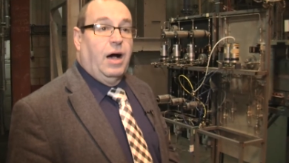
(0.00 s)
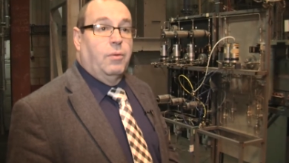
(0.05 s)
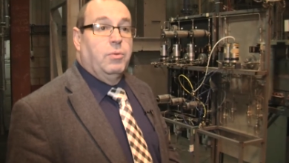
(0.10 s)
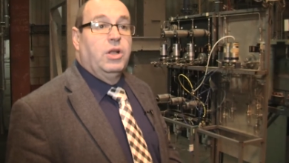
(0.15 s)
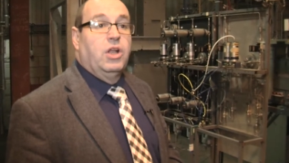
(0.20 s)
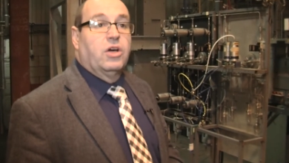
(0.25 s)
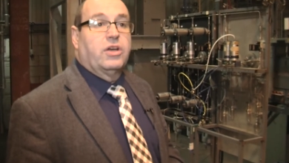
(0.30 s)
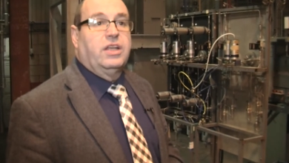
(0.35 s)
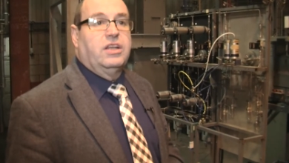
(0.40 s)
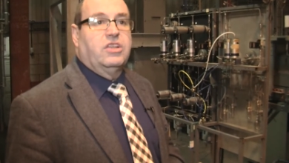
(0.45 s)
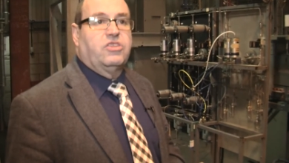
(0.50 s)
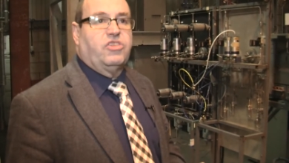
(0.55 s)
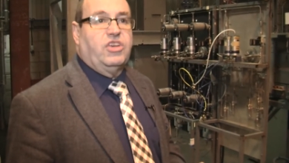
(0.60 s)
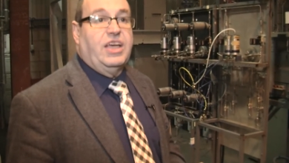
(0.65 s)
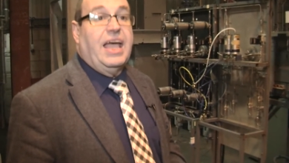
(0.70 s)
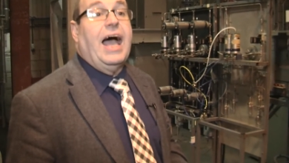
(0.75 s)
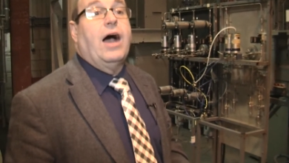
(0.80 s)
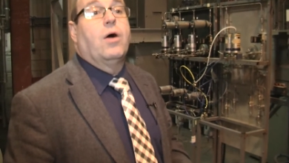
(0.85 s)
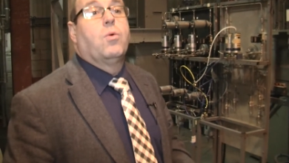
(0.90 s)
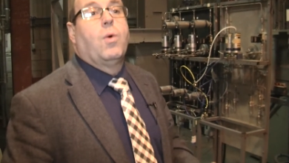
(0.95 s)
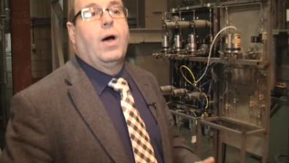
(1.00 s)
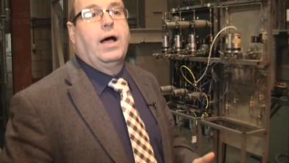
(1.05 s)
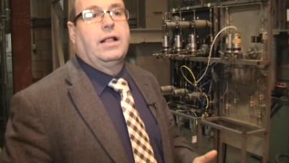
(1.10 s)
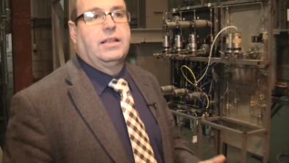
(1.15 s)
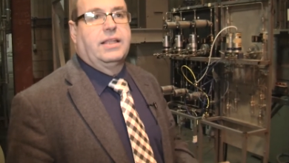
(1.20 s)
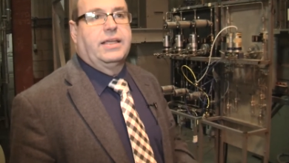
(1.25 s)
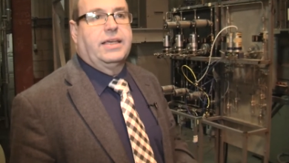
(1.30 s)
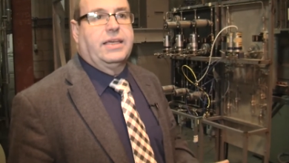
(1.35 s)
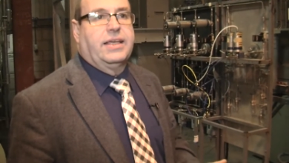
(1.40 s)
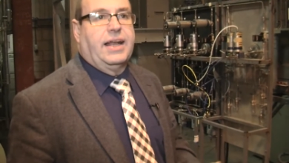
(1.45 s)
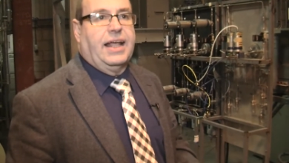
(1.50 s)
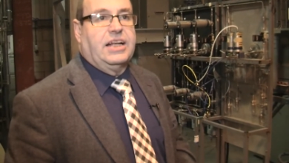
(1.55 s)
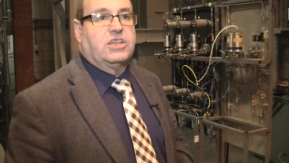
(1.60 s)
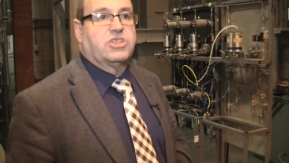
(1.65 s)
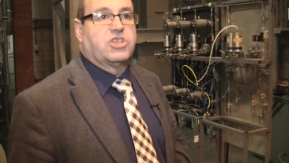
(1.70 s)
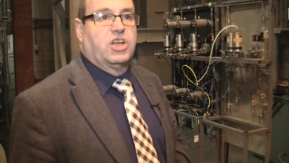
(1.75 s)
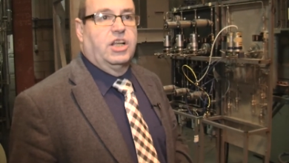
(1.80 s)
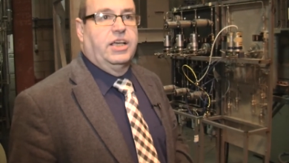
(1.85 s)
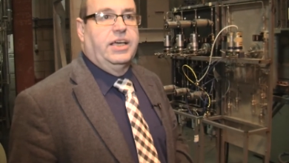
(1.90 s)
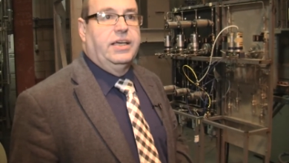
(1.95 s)
And we're looking to see how well it can
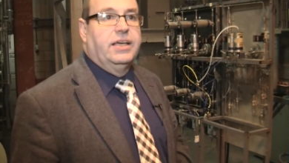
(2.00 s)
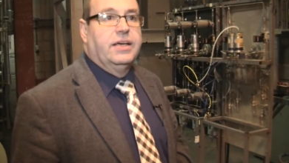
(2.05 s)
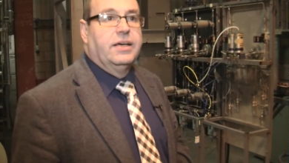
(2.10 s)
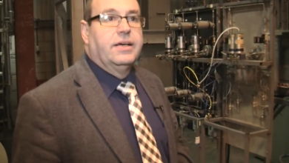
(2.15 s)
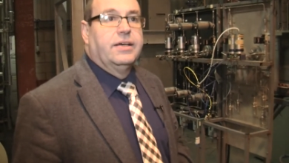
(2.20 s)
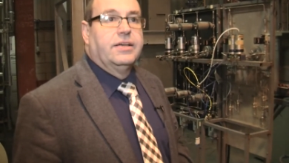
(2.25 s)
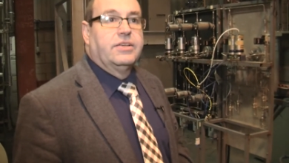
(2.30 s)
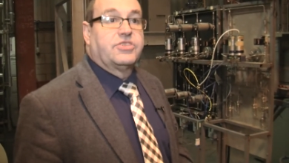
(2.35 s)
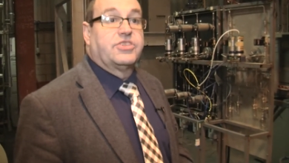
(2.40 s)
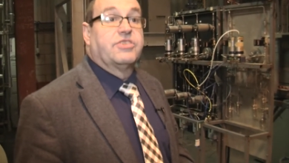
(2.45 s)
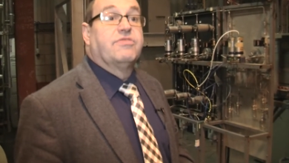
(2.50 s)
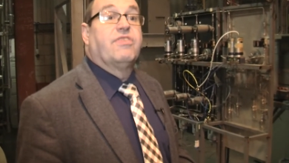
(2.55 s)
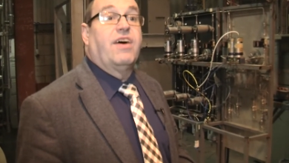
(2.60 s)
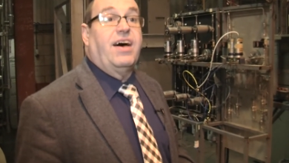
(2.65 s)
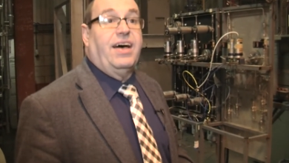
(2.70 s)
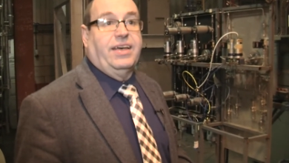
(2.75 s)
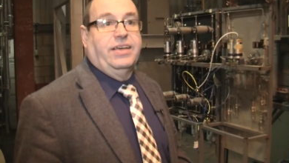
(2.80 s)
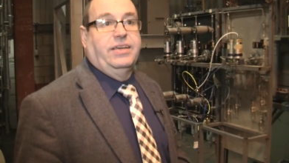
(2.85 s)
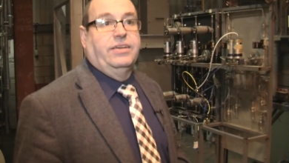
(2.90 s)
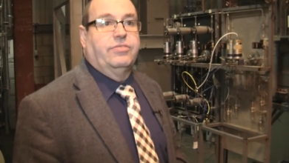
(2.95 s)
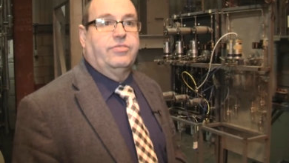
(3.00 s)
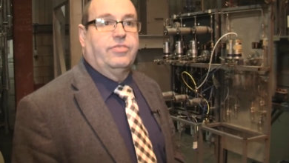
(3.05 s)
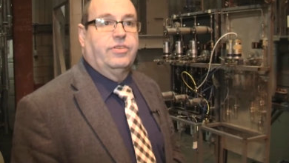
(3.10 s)
actually survive.